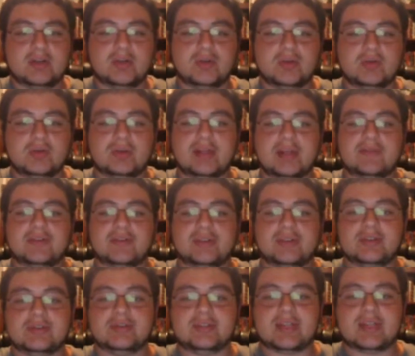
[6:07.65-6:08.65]
who never
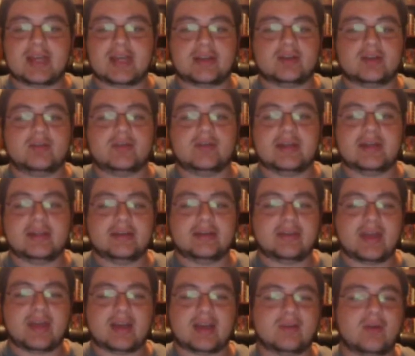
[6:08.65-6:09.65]
used THAC0,
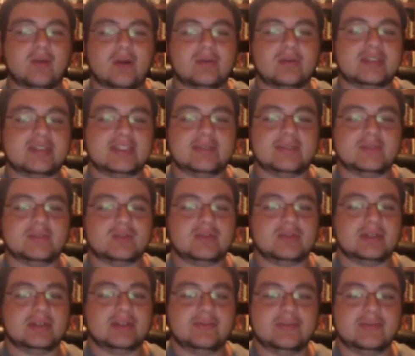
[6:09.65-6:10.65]
and THAC0 always seemed
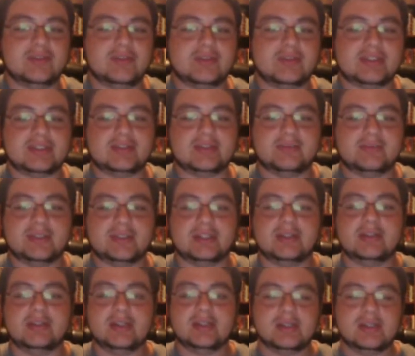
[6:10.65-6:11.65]
sort of confusing to
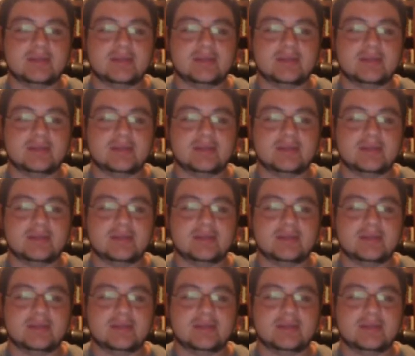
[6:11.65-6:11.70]
me,